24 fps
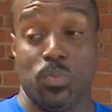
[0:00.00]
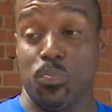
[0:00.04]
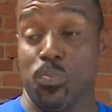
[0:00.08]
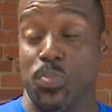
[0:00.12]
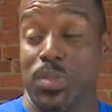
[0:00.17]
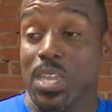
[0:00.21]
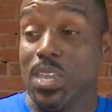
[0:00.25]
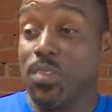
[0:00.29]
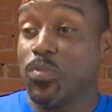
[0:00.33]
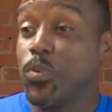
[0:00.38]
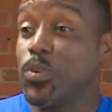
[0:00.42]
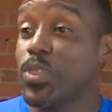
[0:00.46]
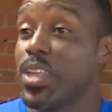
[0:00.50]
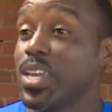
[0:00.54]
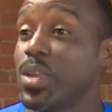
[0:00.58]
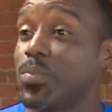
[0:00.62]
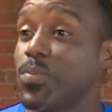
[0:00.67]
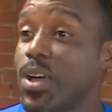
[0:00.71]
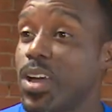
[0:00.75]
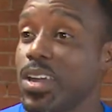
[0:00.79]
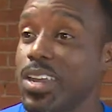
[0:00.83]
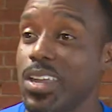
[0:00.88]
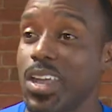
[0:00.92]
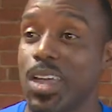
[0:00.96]
beef with
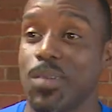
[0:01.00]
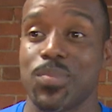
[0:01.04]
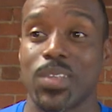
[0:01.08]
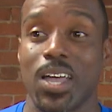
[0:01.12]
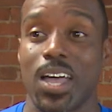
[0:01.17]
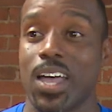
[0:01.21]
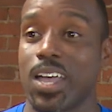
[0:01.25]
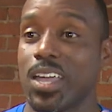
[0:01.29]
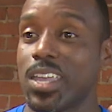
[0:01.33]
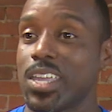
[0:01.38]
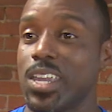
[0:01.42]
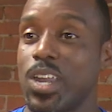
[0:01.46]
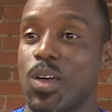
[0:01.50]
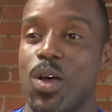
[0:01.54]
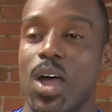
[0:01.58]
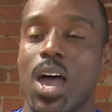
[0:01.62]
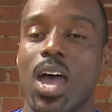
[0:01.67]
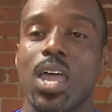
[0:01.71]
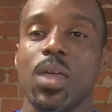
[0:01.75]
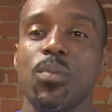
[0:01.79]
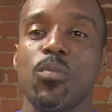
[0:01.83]
anybody. I